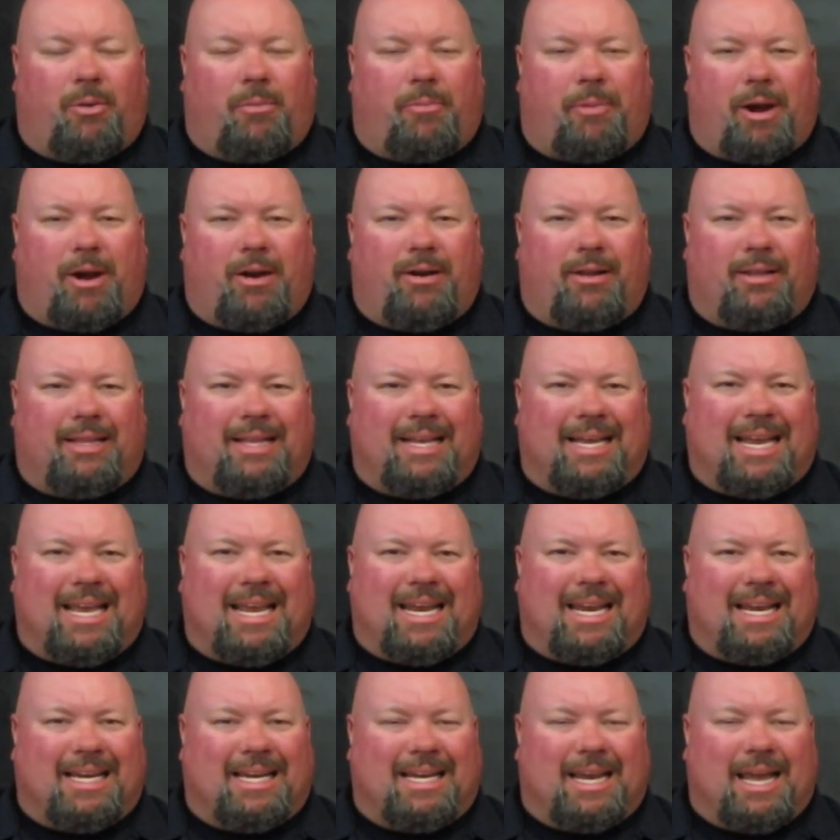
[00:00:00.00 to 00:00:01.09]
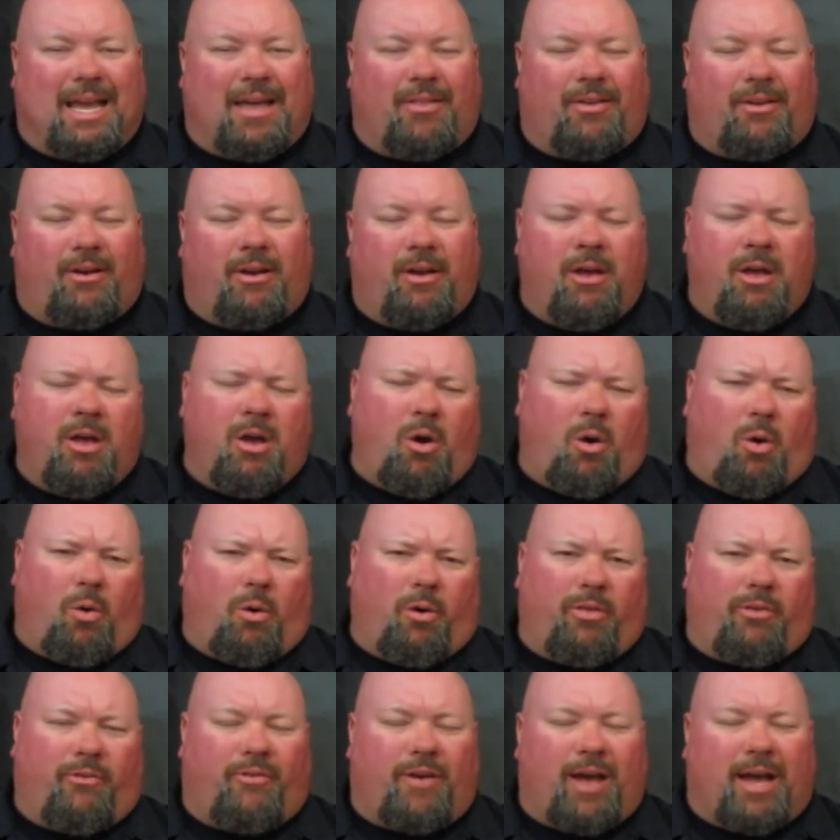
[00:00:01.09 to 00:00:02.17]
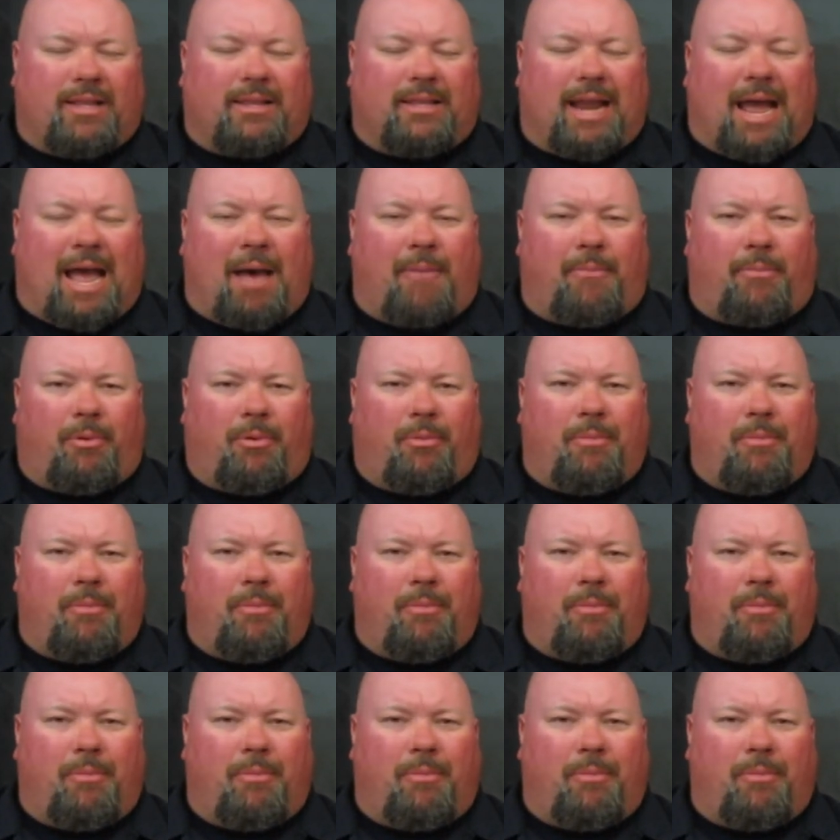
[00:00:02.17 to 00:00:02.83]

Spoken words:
apparently getting together, or the fact that Apple